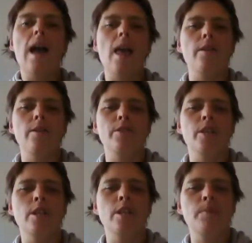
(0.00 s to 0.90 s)
Hello
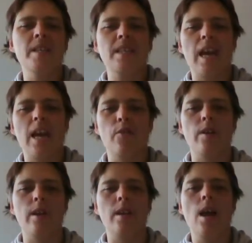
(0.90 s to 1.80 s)
YouTube, it's
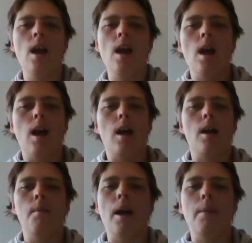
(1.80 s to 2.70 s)
Catherine.
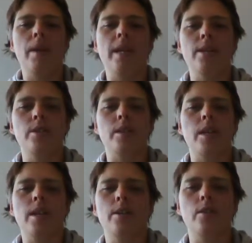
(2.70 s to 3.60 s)
I'm here today